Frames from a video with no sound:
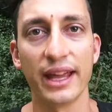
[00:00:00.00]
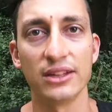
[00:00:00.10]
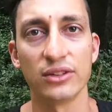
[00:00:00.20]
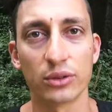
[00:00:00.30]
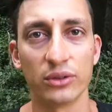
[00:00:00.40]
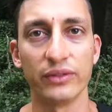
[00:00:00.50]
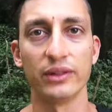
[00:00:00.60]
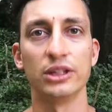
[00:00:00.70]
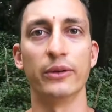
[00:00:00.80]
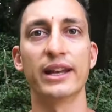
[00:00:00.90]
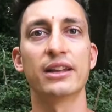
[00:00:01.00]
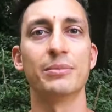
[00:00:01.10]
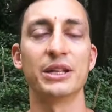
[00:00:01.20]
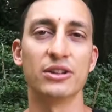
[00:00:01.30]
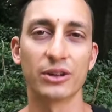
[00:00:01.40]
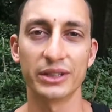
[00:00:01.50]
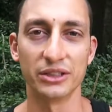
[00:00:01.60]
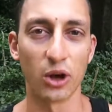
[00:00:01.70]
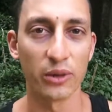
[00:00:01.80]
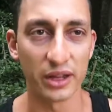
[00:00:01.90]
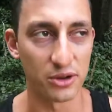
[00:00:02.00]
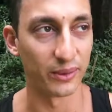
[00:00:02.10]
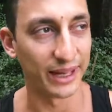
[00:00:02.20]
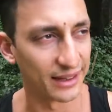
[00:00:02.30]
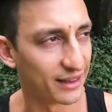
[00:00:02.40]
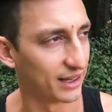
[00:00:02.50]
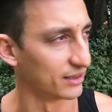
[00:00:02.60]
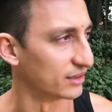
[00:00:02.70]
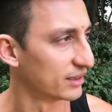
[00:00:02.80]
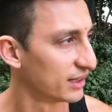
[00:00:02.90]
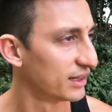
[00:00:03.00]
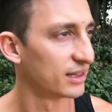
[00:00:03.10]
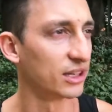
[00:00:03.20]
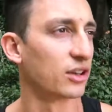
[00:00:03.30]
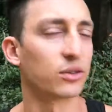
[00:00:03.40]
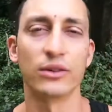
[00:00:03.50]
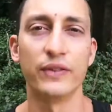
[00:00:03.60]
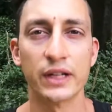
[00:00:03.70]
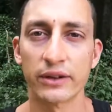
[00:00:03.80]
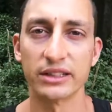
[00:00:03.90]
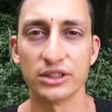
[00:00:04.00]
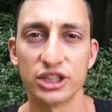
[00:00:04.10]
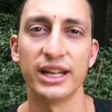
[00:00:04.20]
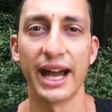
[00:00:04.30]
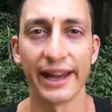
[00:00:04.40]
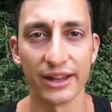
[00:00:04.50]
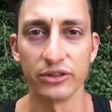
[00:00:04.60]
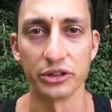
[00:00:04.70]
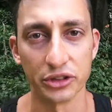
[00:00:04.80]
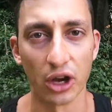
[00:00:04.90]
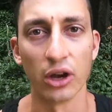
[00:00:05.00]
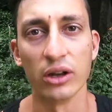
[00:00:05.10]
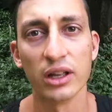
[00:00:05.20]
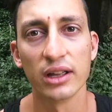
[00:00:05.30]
then you're in it, but you don't really know that you're in it, and you're sort of figuring shit out as you go.